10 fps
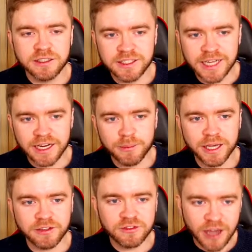
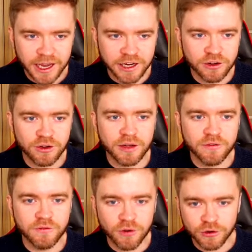database title,
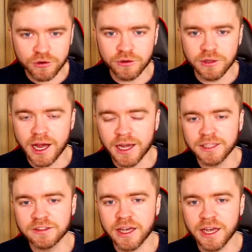vertical
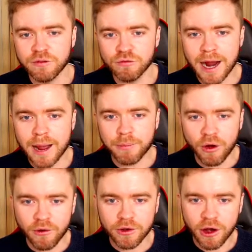lines, and wrap
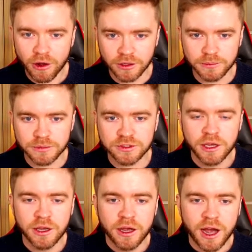all columns.
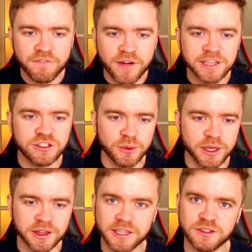I find
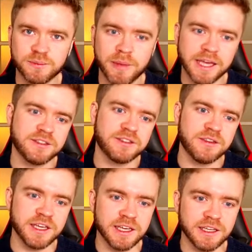doing this makes
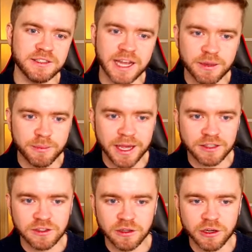the
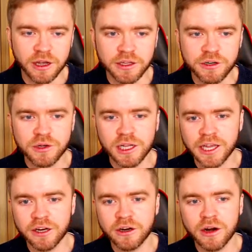database look a little
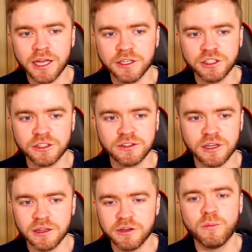cleaner and just
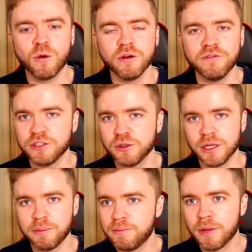a little more
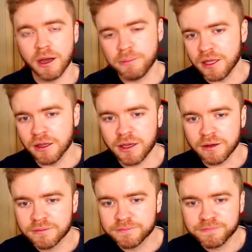visually appealing.
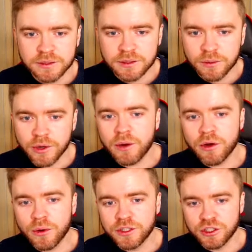We're now
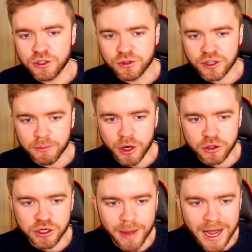going to do some
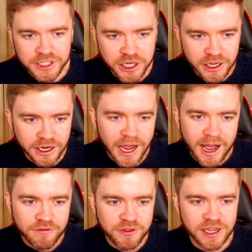Notion magic and
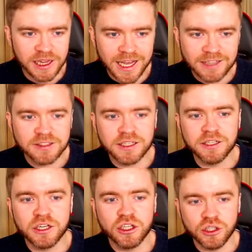have the
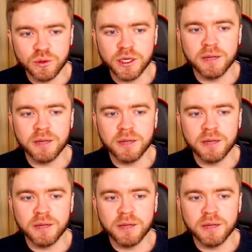lesson unit